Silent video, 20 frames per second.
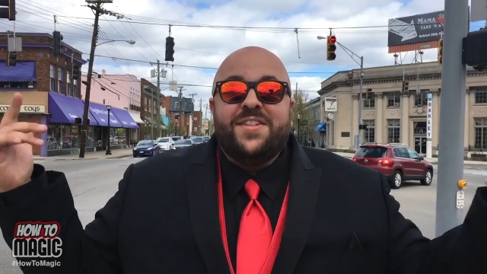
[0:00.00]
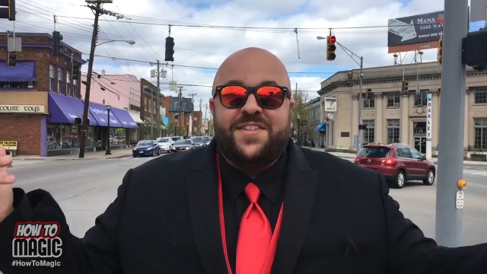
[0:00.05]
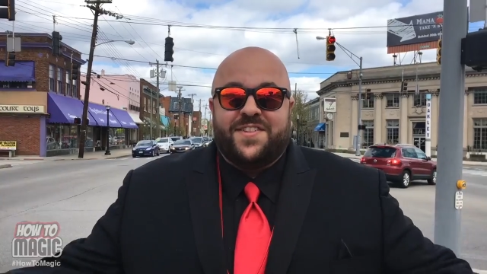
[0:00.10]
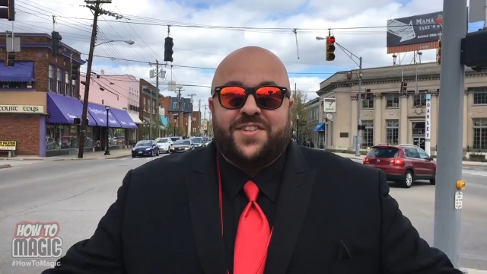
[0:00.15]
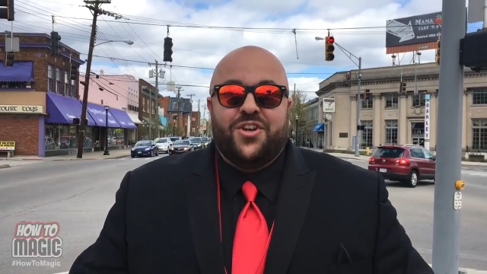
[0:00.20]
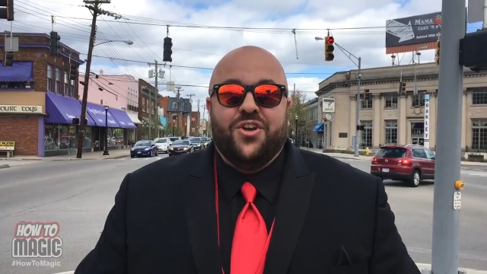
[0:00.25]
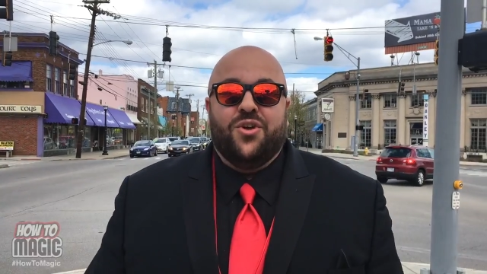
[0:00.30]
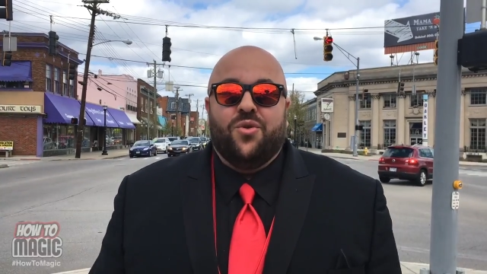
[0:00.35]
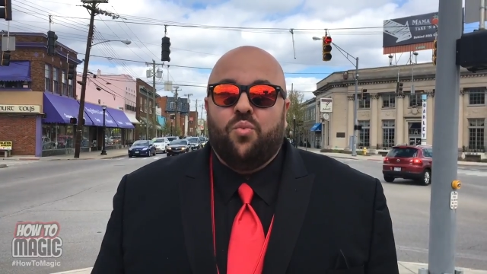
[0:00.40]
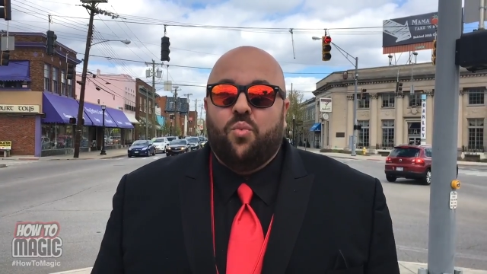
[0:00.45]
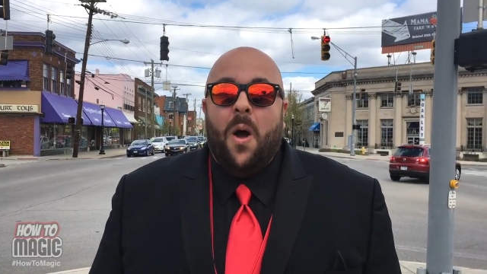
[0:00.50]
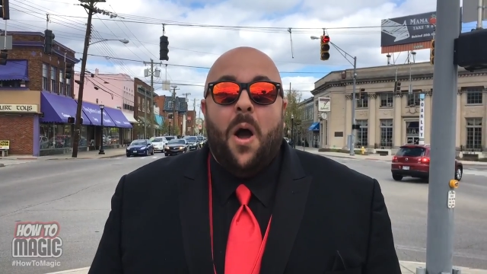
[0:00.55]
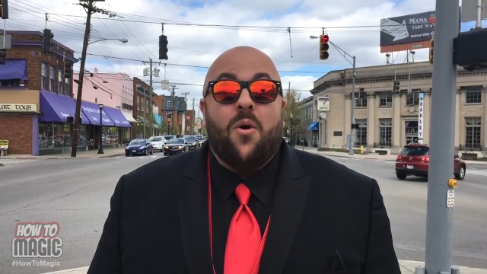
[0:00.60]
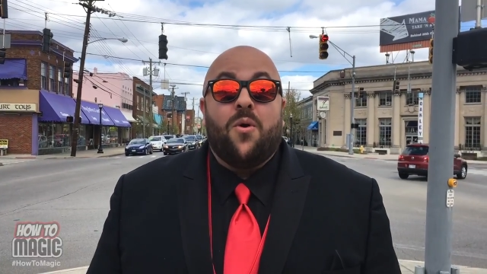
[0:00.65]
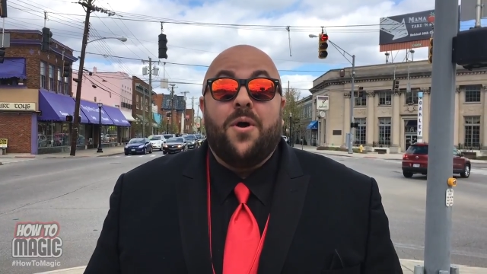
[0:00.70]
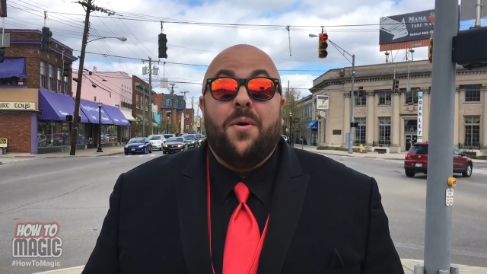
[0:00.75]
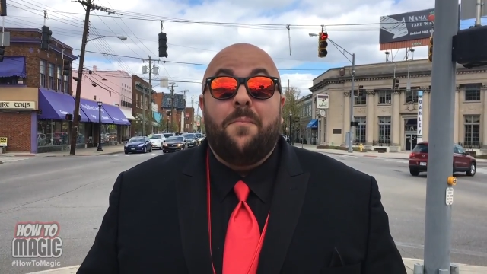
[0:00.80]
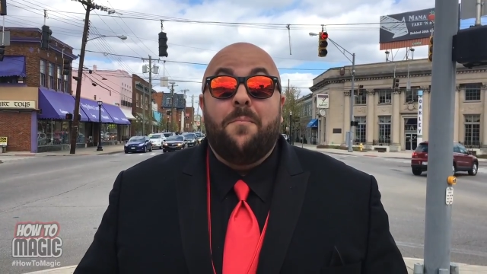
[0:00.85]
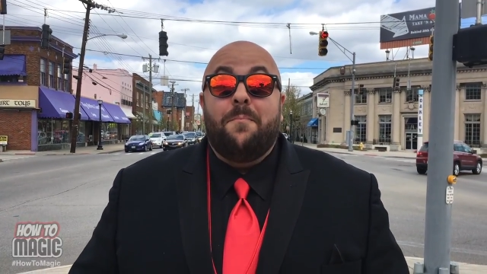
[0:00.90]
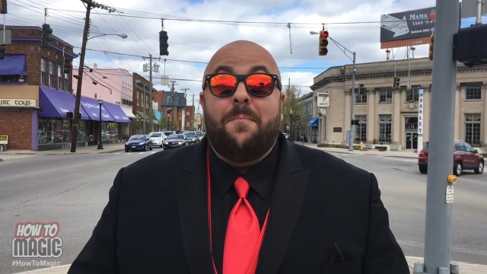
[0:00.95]
What's good?
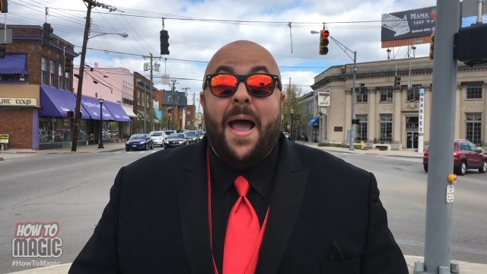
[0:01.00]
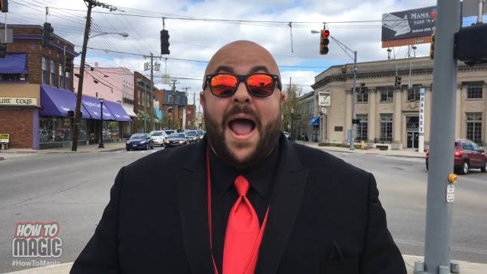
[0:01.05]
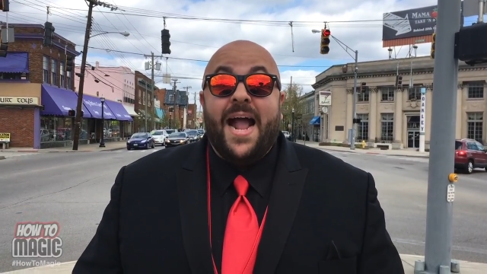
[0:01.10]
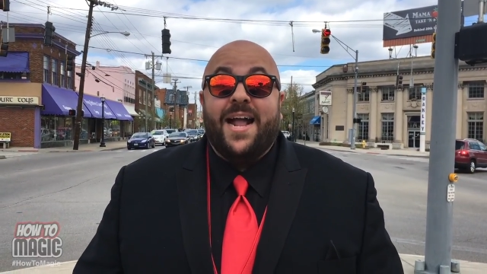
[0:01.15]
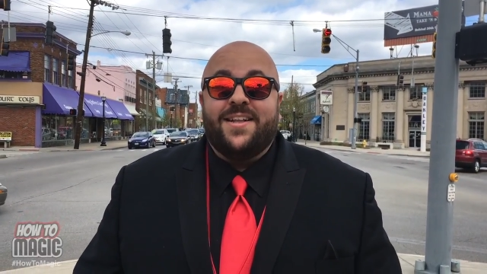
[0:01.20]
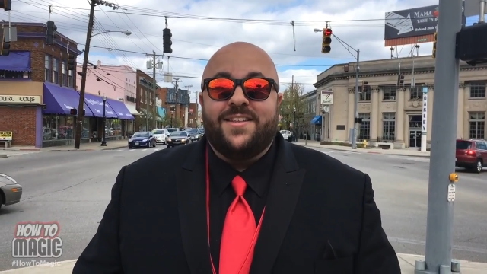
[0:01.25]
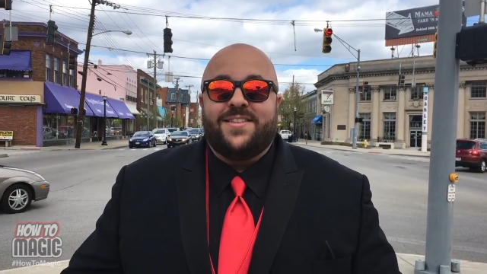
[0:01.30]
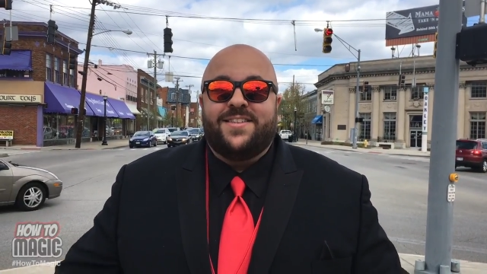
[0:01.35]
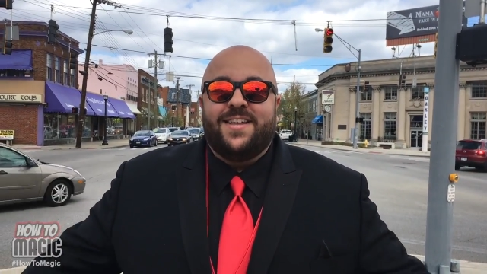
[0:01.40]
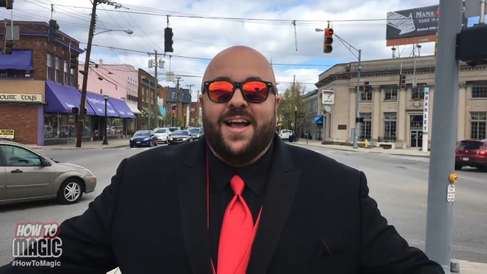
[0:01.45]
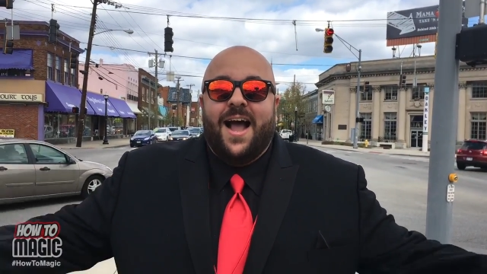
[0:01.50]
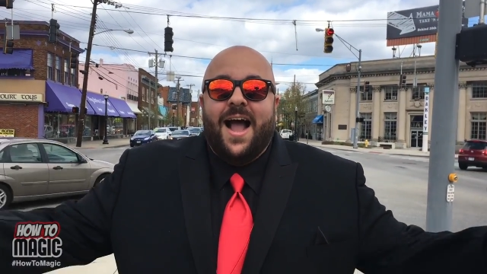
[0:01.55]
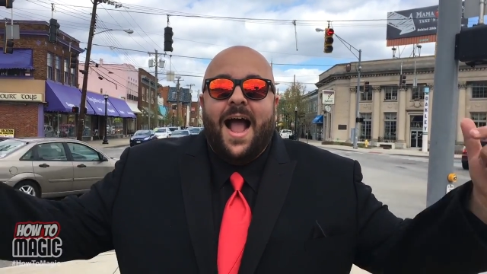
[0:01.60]
Welcome back to